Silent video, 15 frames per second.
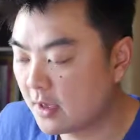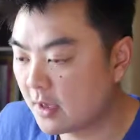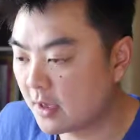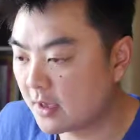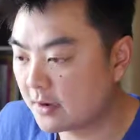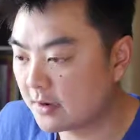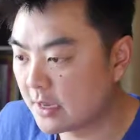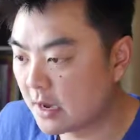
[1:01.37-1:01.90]

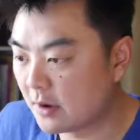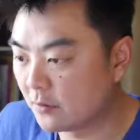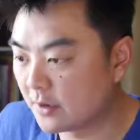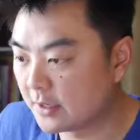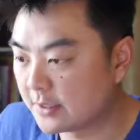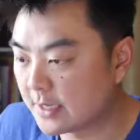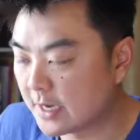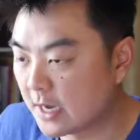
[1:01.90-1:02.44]
And now
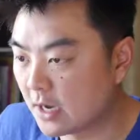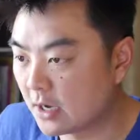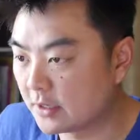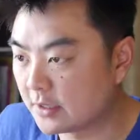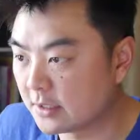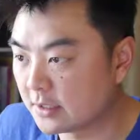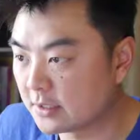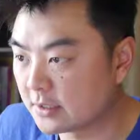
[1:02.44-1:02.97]
we're
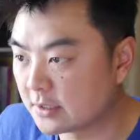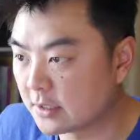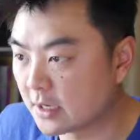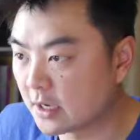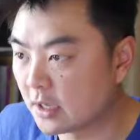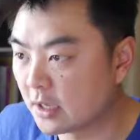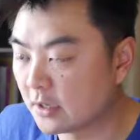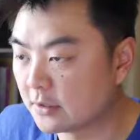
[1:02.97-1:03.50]
down
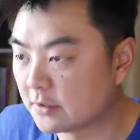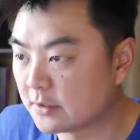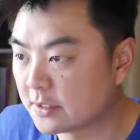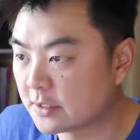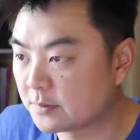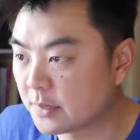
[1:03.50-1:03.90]
on this